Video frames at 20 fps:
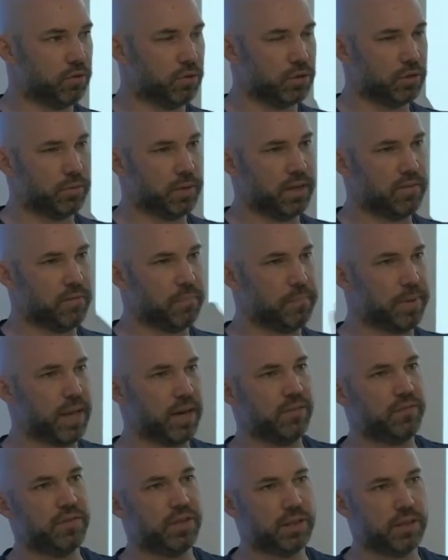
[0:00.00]
So we have a
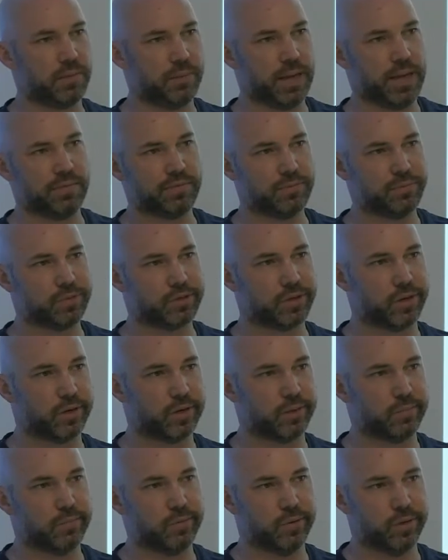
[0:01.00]
benefit that we have some
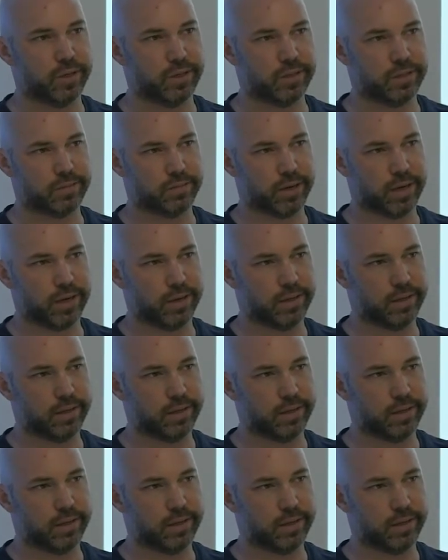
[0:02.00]
starting points, right?